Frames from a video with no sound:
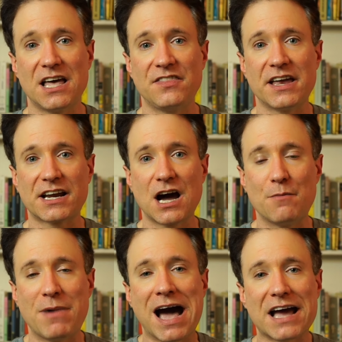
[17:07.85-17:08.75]
and then
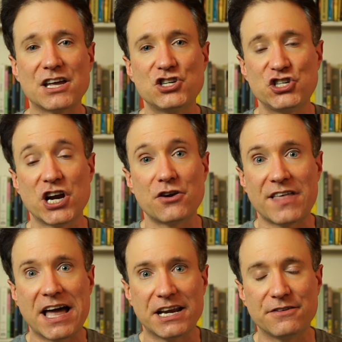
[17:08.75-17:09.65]
come back and share
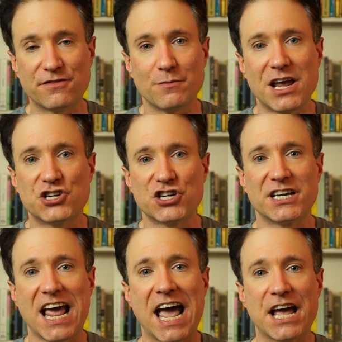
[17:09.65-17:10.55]
that
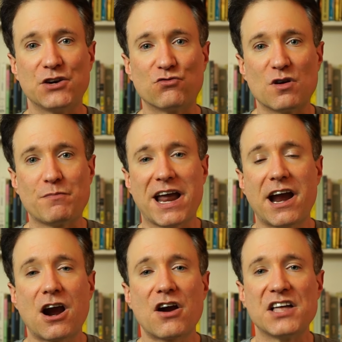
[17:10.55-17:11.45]
information and
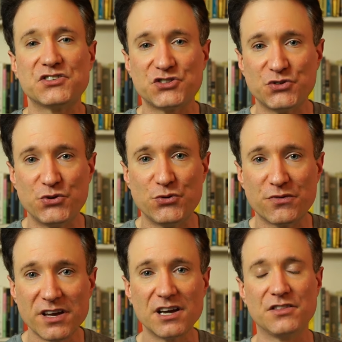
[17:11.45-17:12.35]
repair and soothe